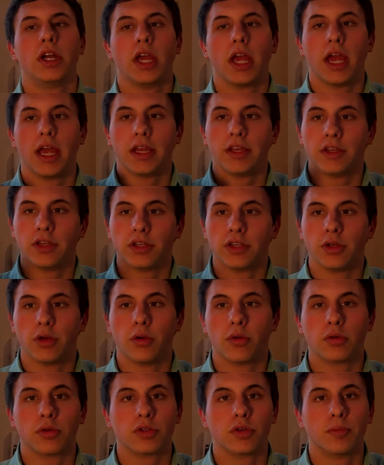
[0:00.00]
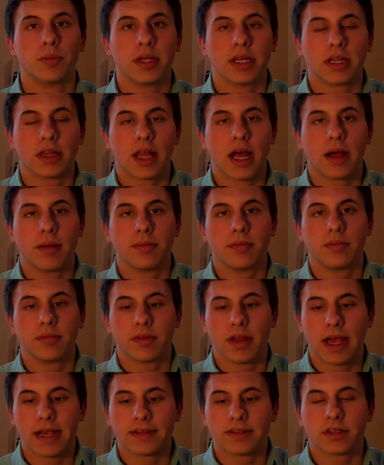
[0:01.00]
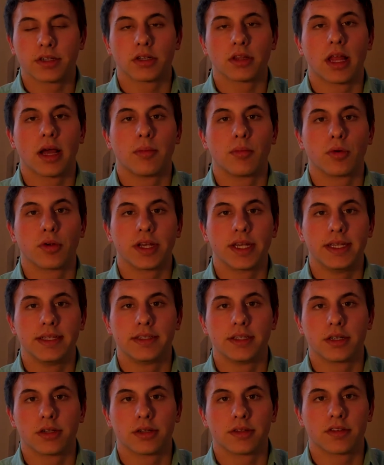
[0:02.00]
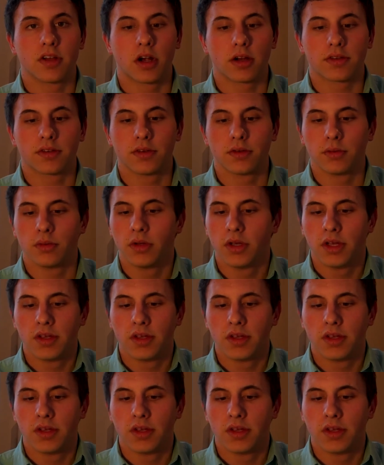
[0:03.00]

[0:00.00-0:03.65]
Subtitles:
and you'll be a lot nicer, a lot more easier to talk to.